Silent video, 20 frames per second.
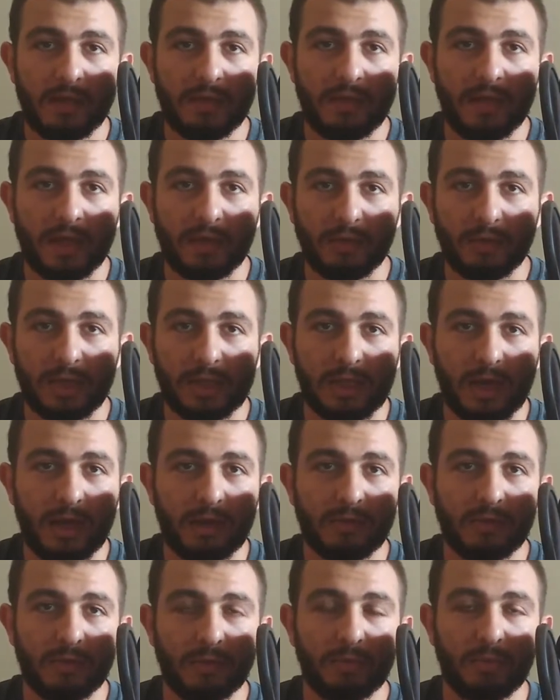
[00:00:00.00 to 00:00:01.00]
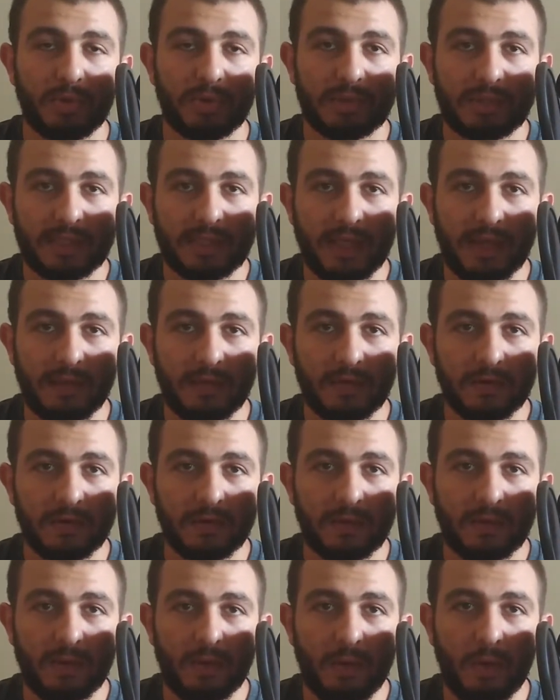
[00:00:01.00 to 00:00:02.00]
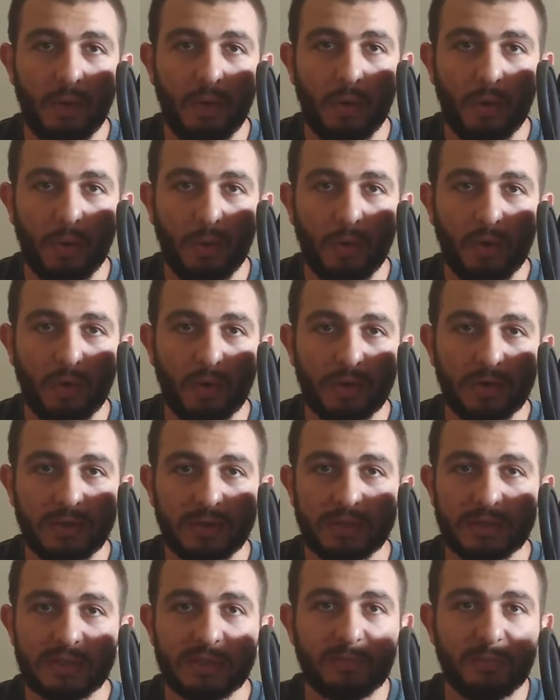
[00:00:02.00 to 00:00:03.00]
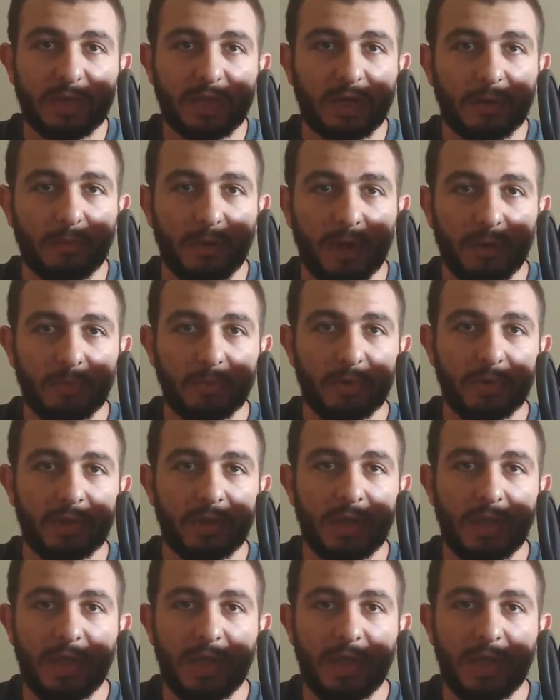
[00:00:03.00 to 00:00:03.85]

that you can either put together or split them up,